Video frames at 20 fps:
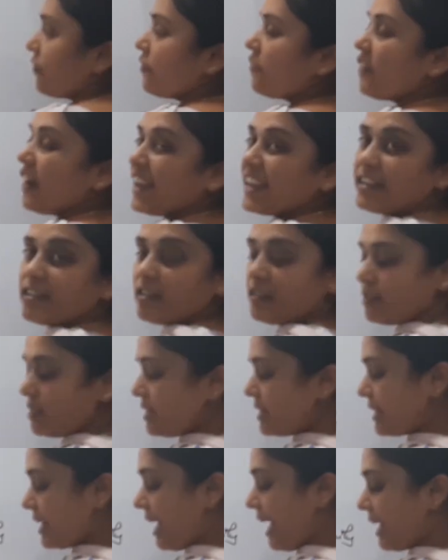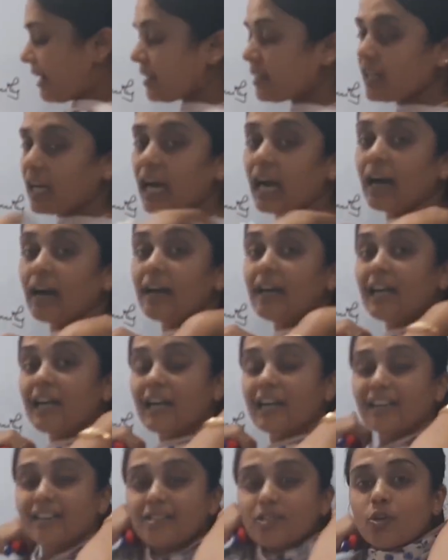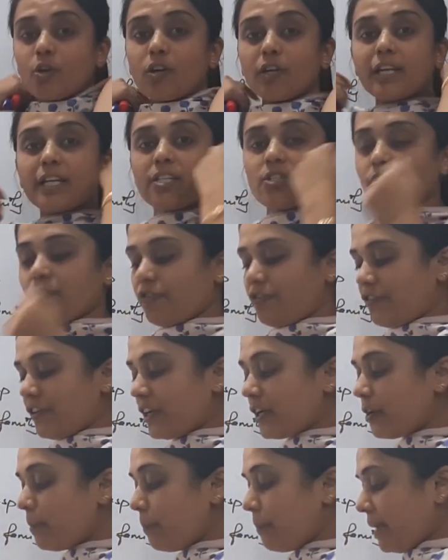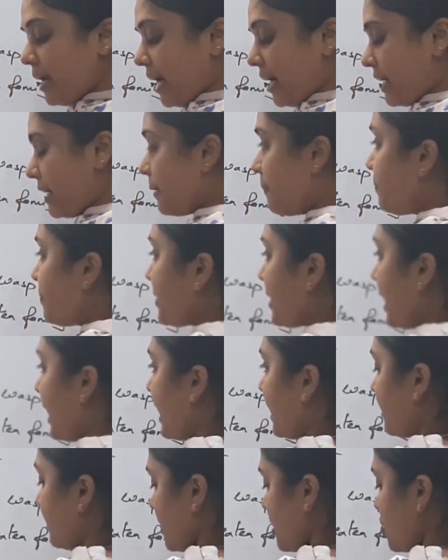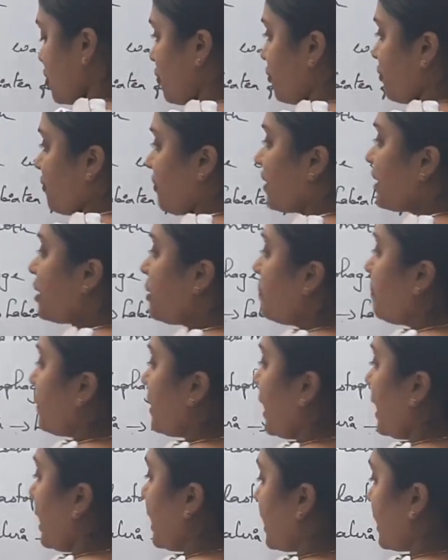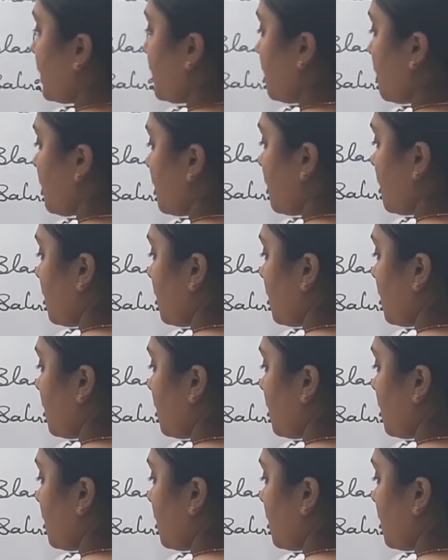Ficus carica. It is called as fig plant, and this fig plant